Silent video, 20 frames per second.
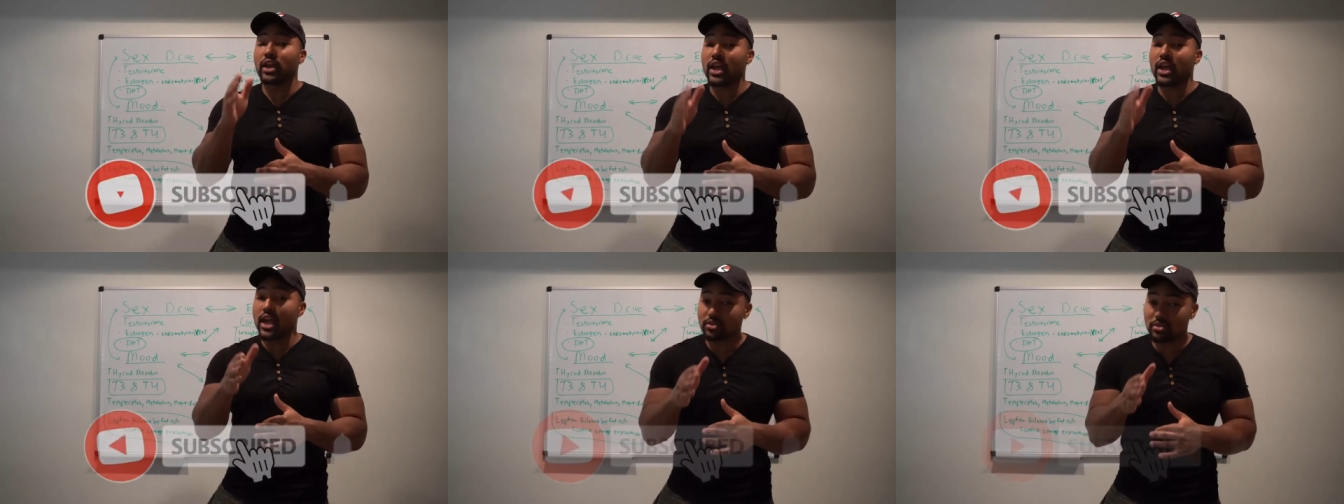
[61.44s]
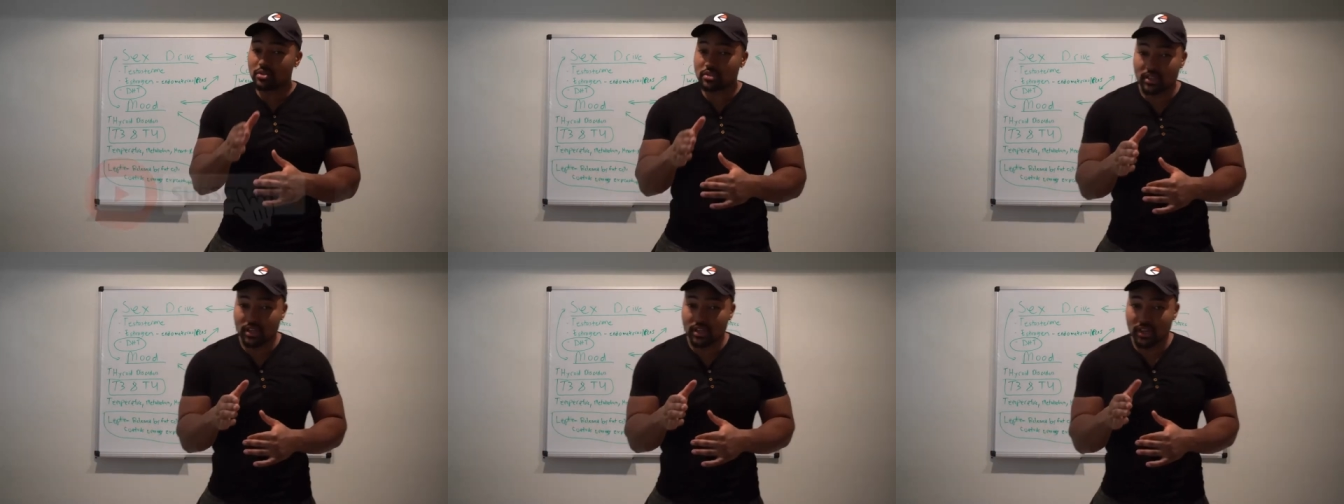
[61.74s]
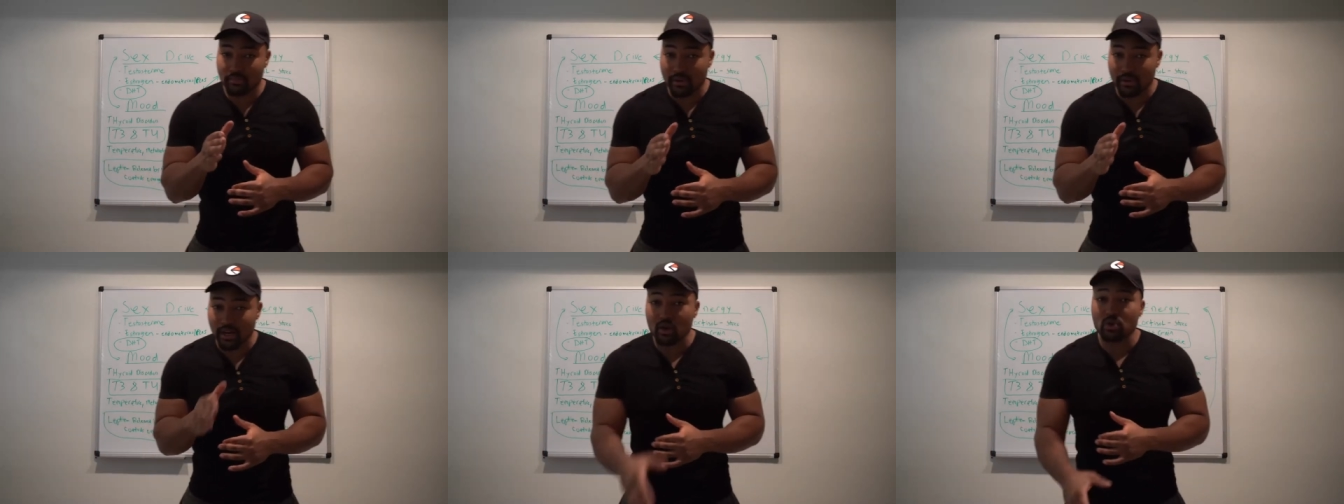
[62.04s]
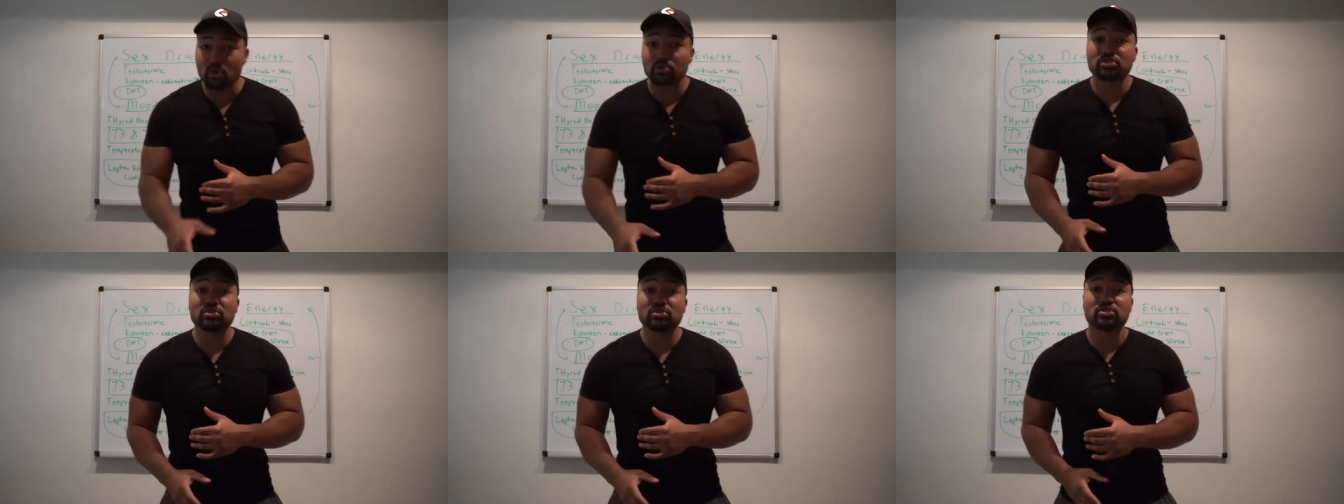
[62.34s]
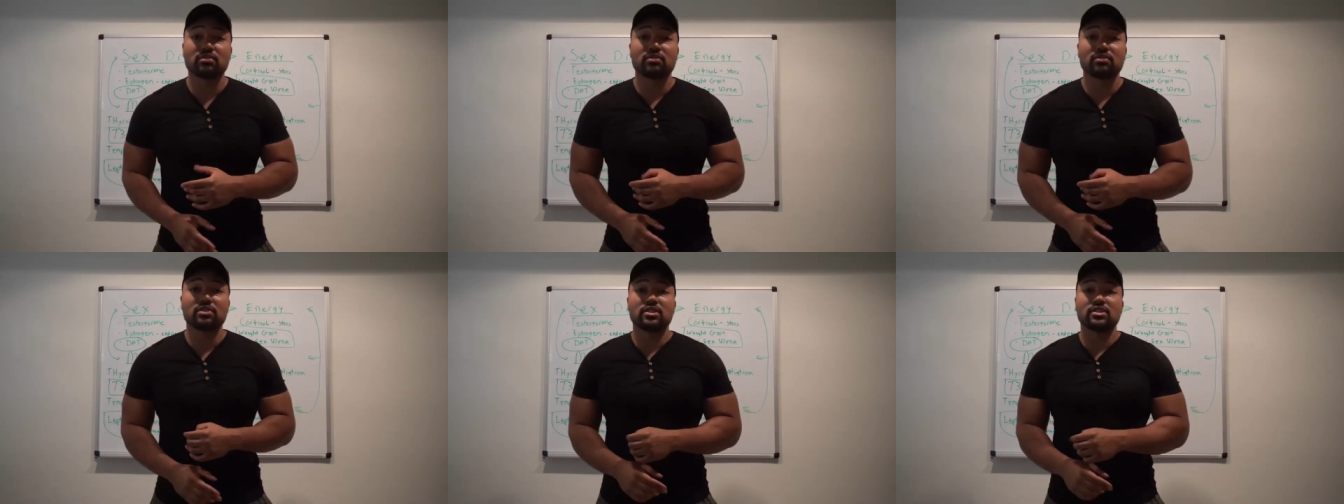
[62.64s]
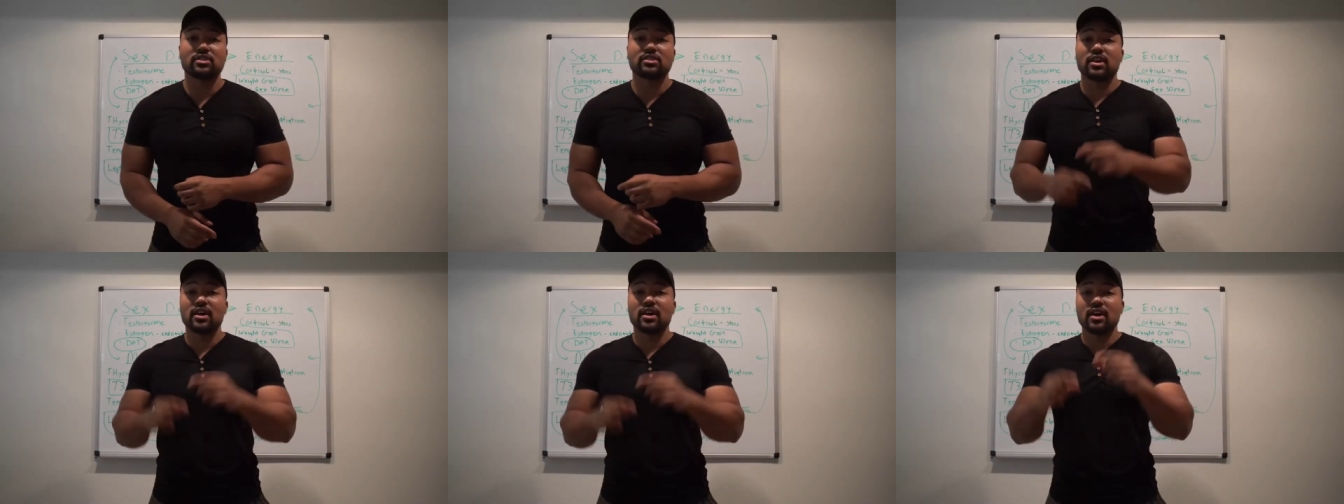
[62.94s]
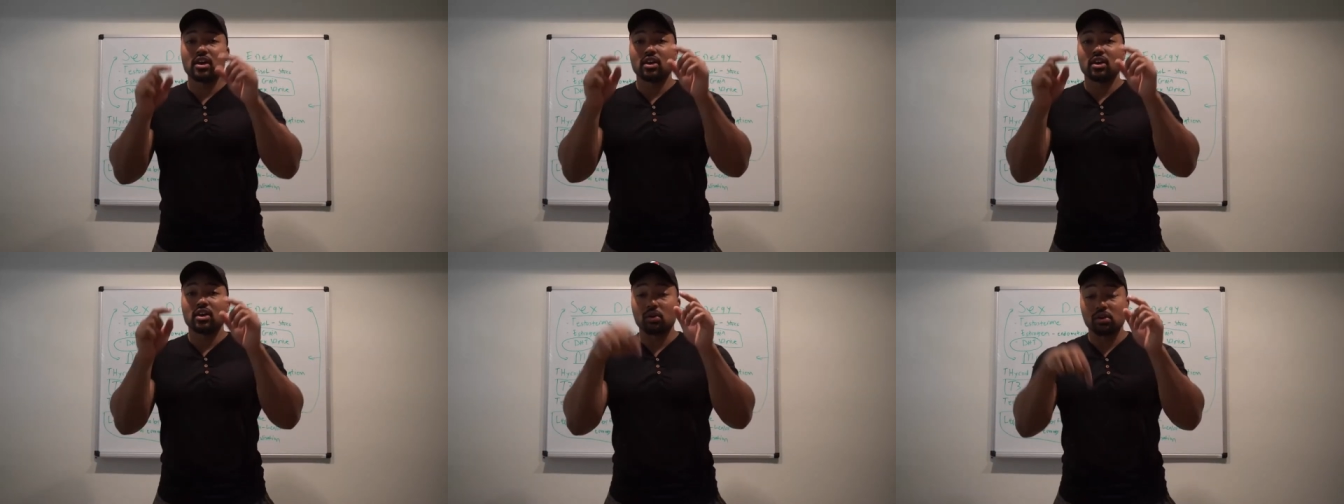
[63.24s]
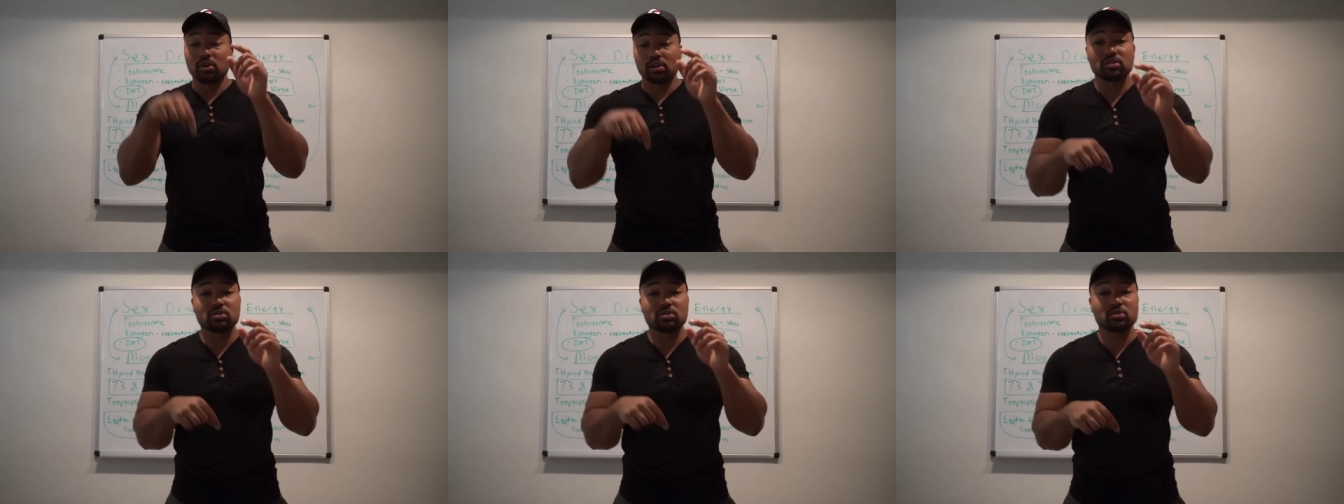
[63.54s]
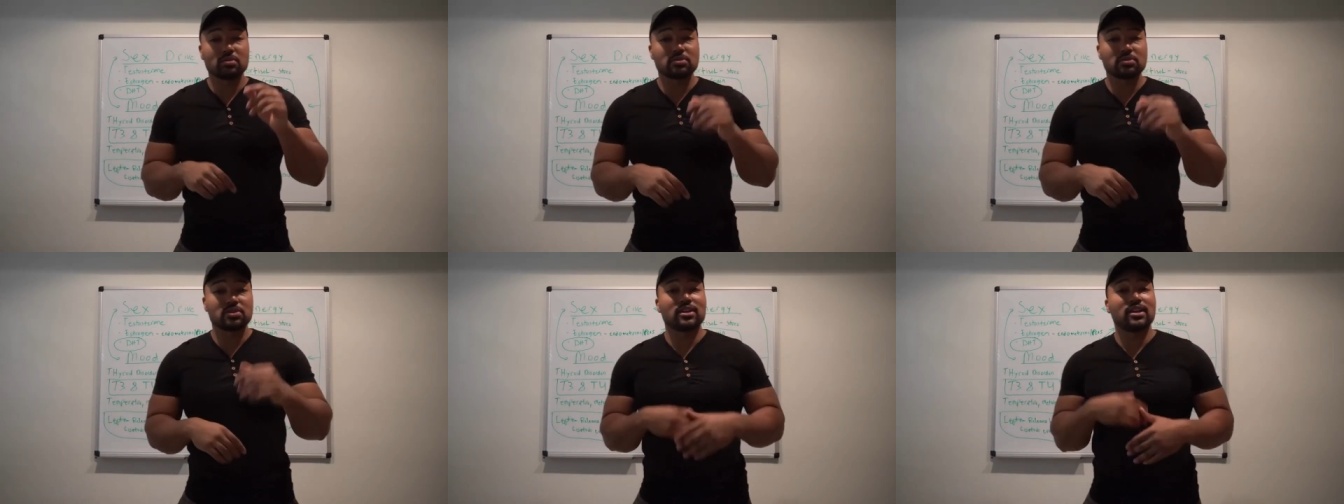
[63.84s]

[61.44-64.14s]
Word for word: interested in my coaching services, go to the description